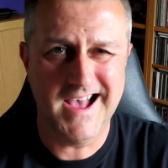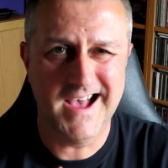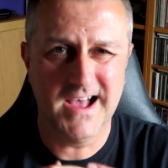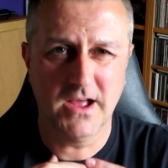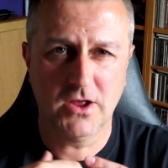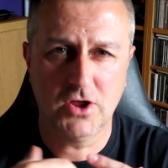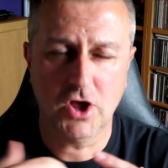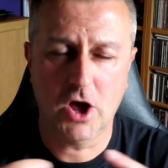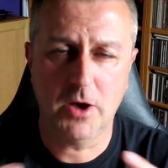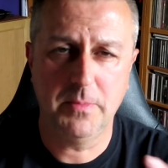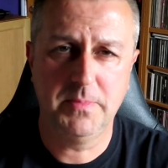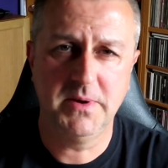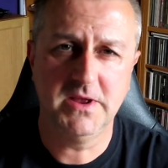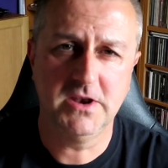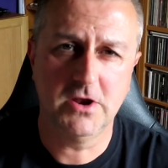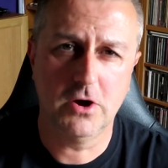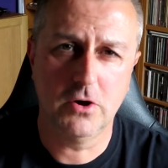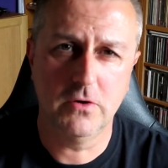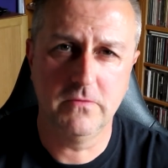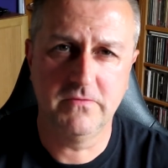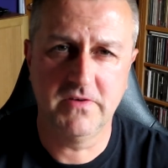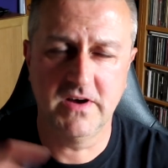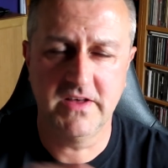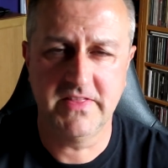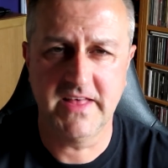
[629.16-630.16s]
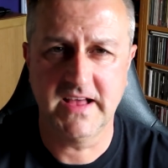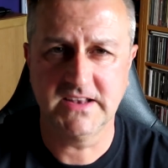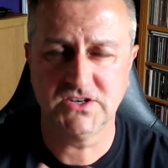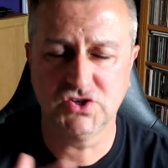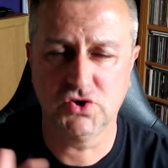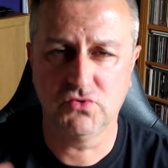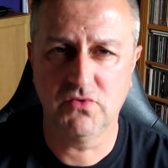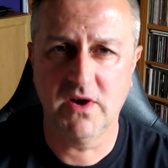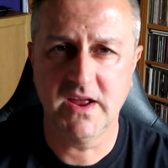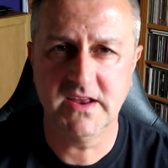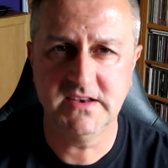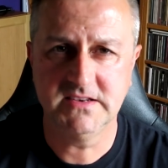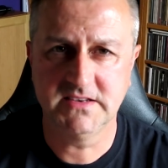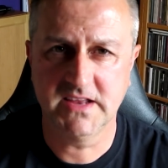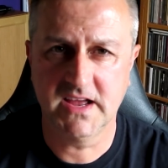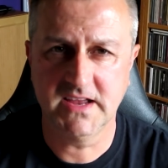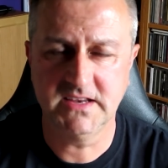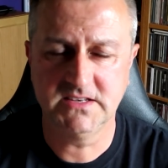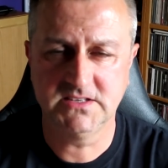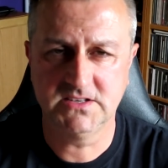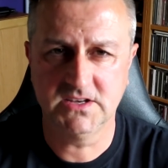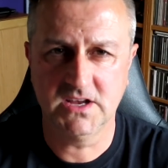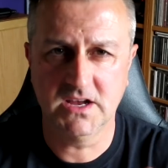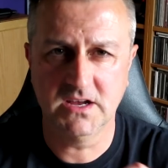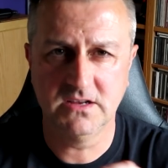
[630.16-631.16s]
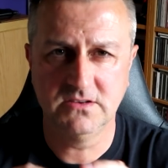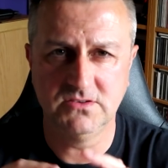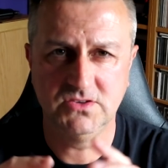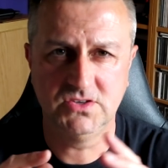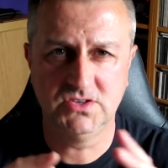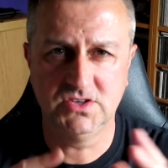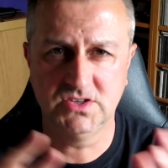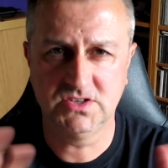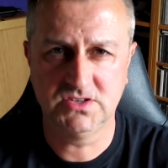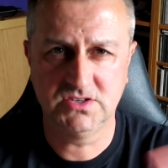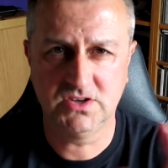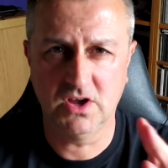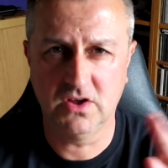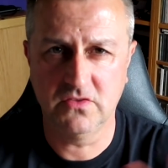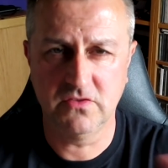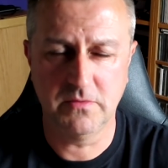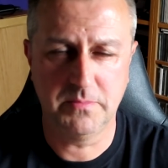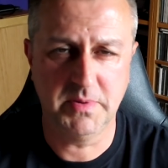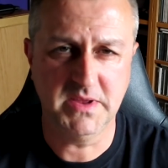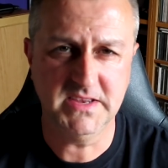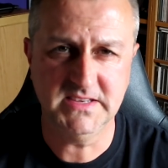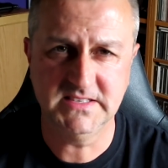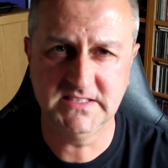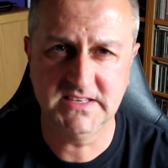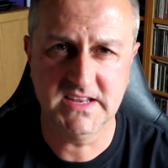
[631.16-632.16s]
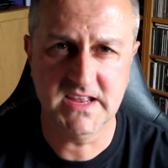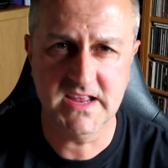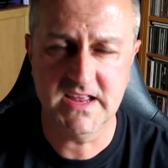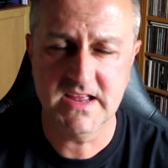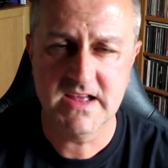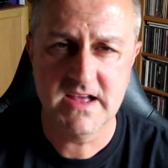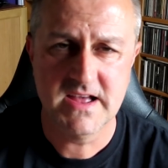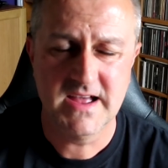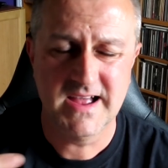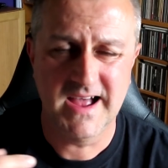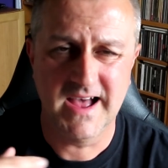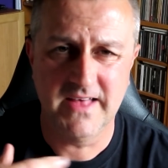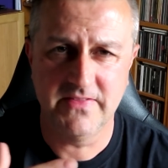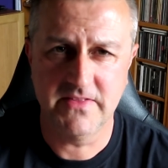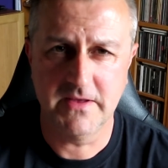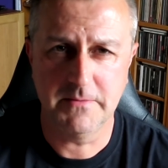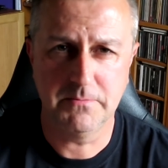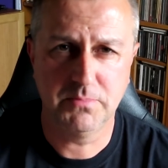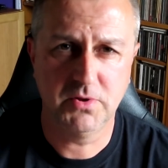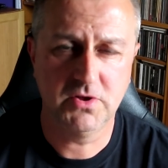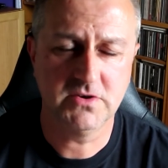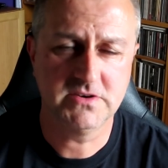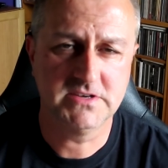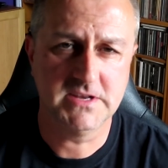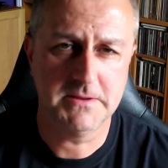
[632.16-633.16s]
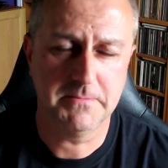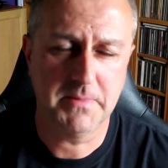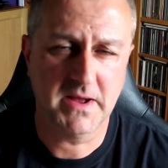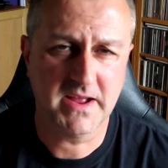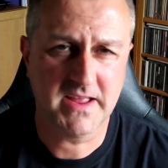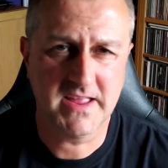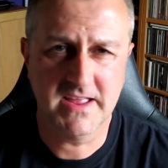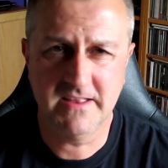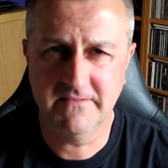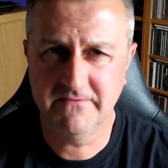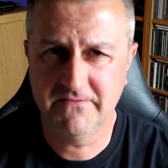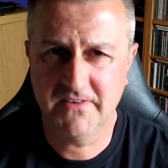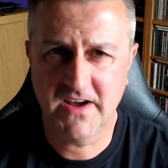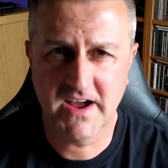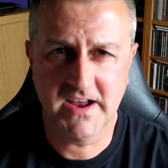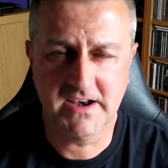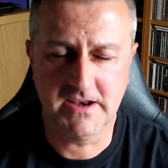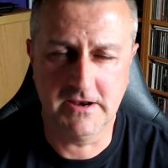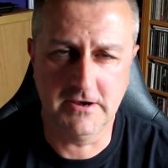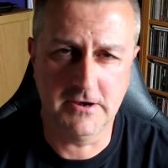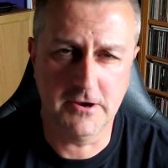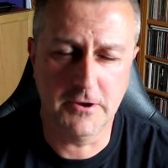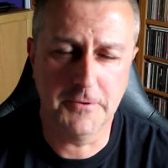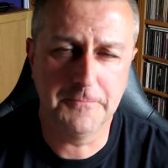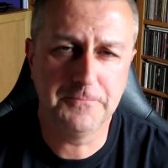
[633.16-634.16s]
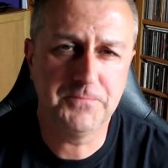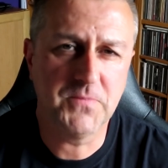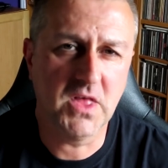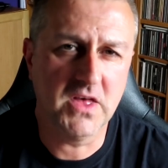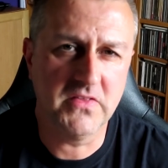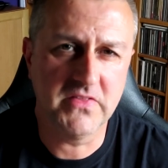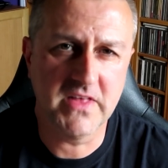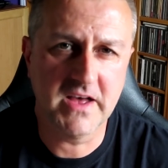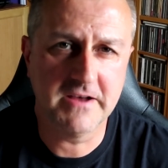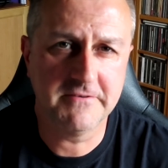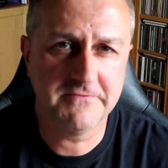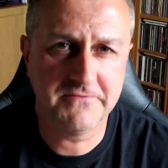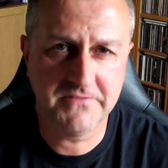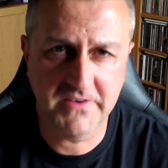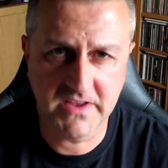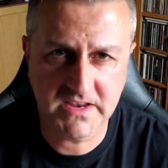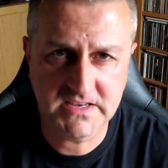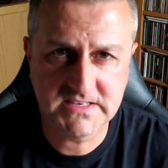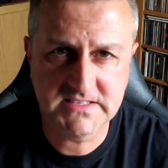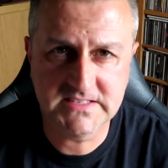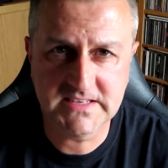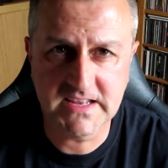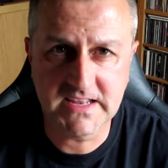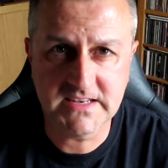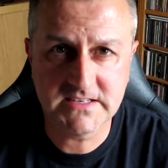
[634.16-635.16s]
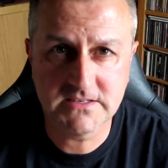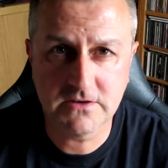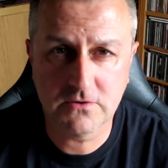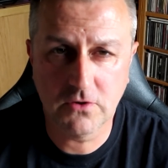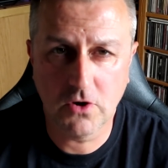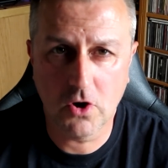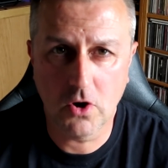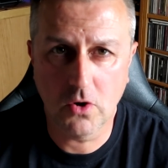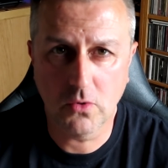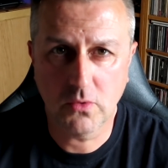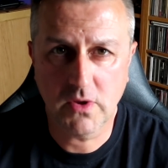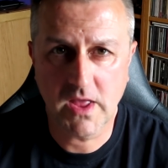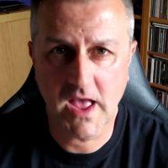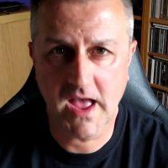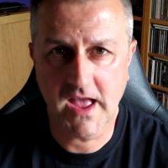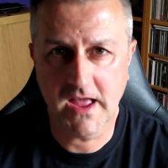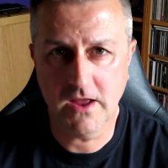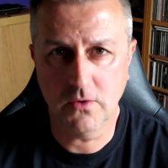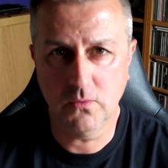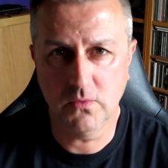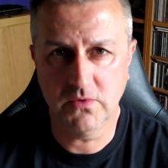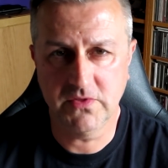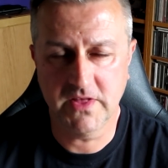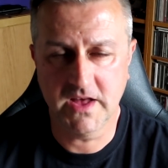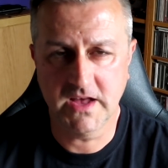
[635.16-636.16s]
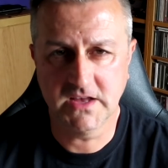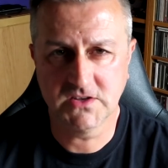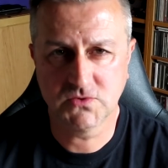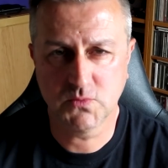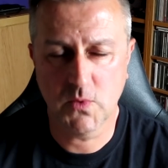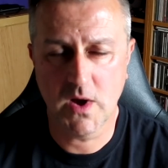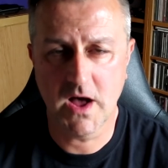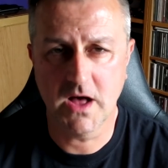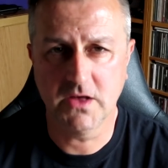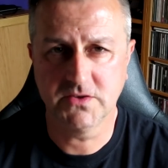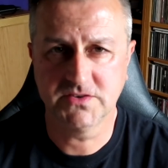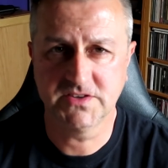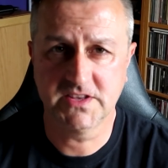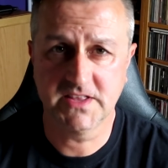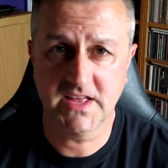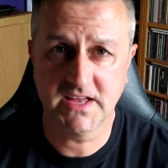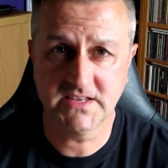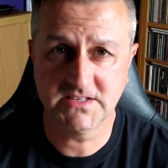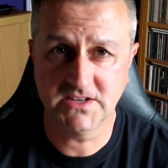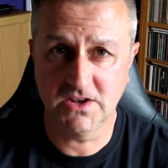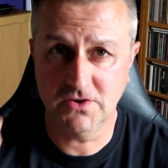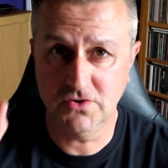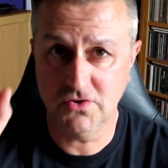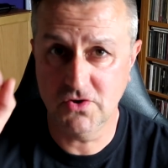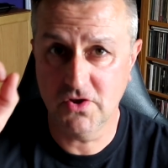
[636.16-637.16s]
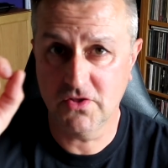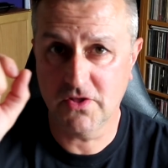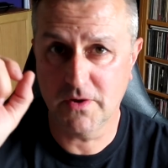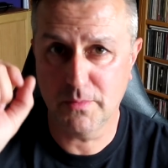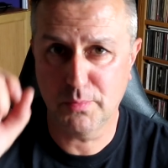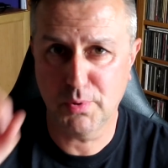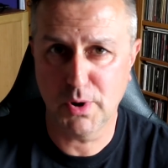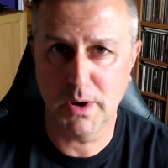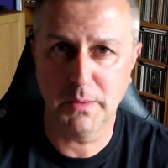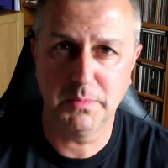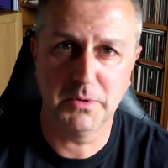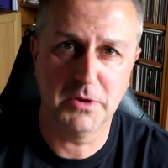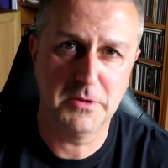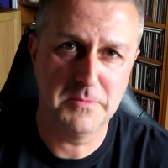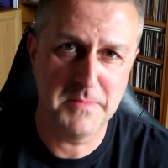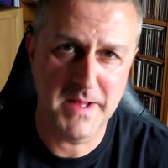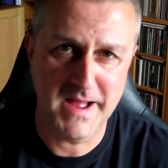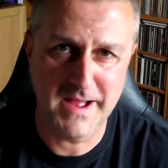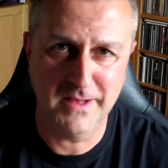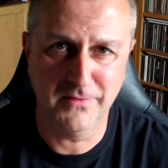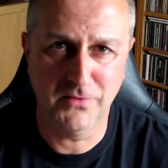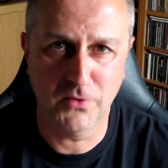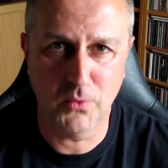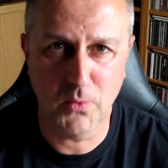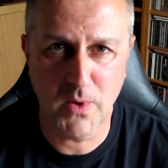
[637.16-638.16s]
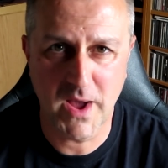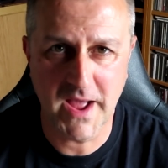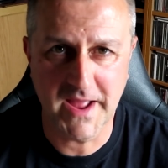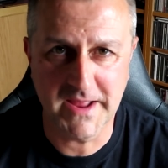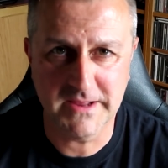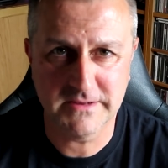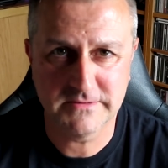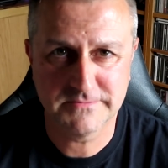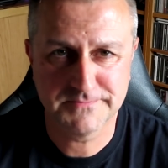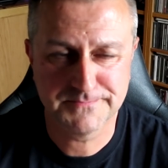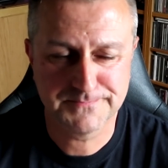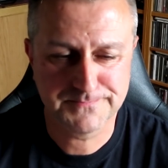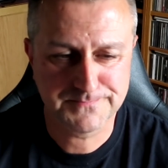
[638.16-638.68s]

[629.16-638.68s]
uh, copied over that terrain data just on the PC and then plugged it back in, fired it up and that fixed it okay with that as well. So that's another problem out the way.